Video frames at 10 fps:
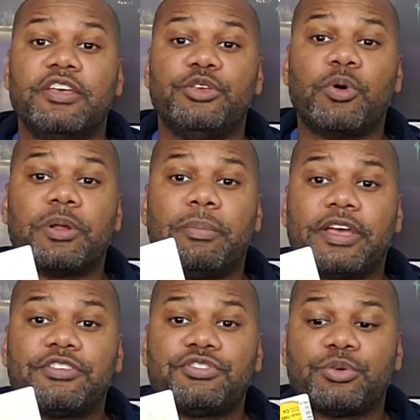you want to
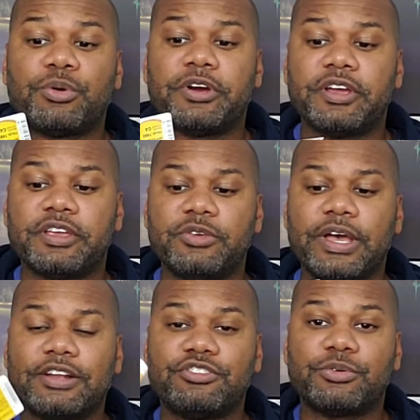make sure you
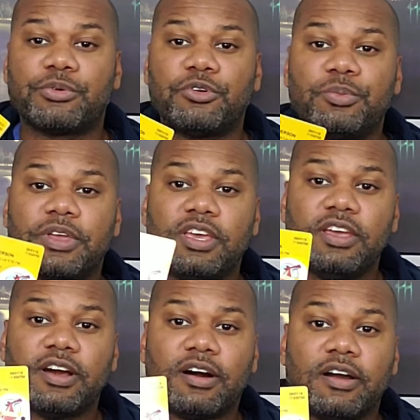got your room key
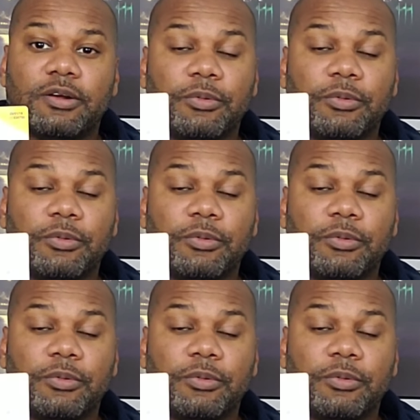card.